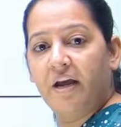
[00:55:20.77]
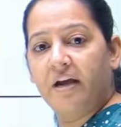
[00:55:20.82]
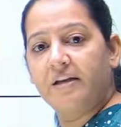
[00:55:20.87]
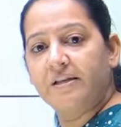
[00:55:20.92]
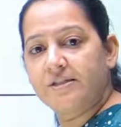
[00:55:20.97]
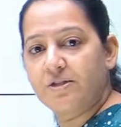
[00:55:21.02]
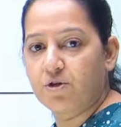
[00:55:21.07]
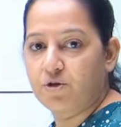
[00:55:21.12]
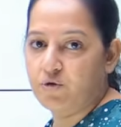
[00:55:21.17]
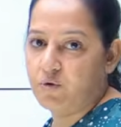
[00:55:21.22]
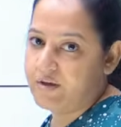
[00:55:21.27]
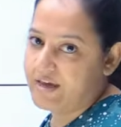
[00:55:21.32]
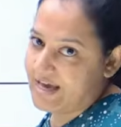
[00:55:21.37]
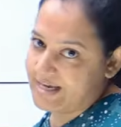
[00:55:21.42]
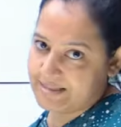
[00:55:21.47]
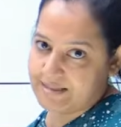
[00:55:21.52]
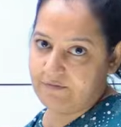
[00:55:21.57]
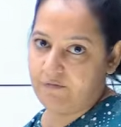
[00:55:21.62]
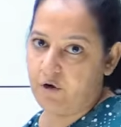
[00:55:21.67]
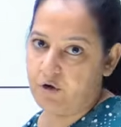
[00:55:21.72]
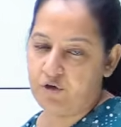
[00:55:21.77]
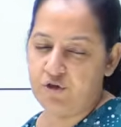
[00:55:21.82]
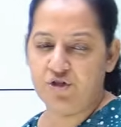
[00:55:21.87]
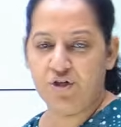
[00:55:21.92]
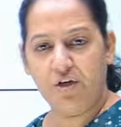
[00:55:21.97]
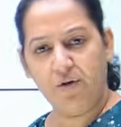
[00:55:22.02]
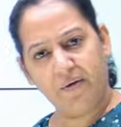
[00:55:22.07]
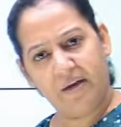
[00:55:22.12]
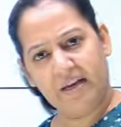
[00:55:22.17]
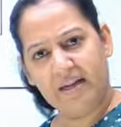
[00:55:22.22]
It is due to gas evolution.
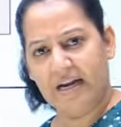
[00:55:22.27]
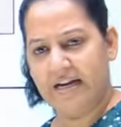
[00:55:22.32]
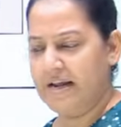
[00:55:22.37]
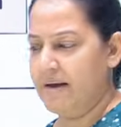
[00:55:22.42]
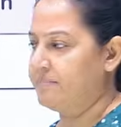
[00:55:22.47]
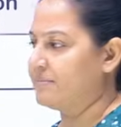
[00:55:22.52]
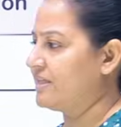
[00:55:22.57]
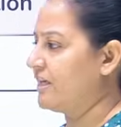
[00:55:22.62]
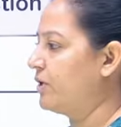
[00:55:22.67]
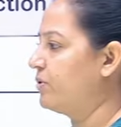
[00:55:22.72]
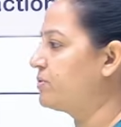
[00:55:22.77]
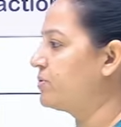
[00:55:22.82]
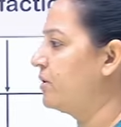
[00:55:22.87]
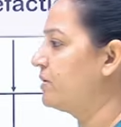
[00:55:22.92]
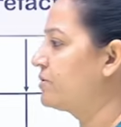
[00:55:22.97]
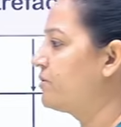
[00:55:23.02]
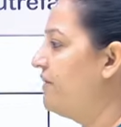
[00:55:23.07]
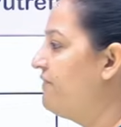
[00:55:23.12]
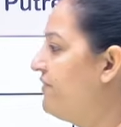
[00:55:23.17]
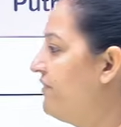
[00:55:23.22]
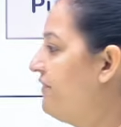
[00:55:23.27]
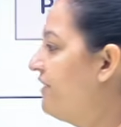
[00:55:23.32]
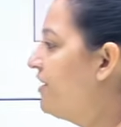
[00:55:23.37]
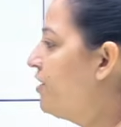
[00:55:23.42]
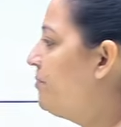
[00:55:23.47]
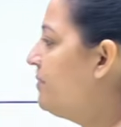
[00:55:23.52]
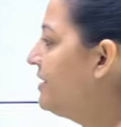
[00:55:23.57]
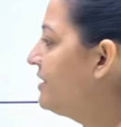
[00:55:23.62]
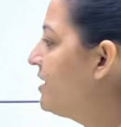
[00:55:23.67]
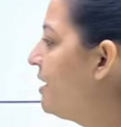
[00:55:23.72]
You can get MCQs also. Everyone give
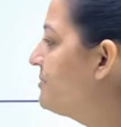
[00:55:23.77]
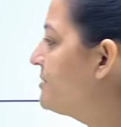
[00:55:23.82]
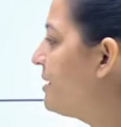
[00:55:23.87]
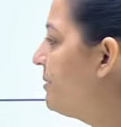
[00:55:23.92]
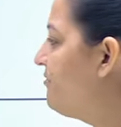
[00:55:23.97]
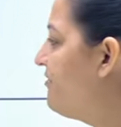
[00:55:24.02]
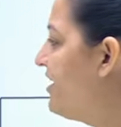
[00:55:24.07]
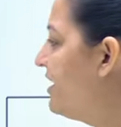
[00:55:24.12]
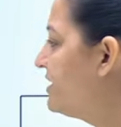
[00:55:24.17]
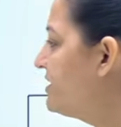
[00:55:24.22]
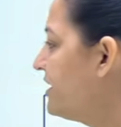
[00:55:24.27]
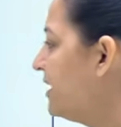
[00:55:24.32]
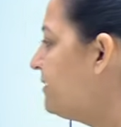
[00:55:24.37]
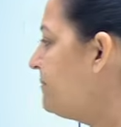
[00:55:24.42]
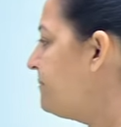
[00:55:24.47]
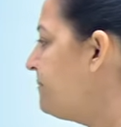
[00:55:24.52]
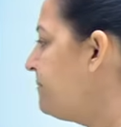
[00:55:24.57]
me a thumbs up. We are done.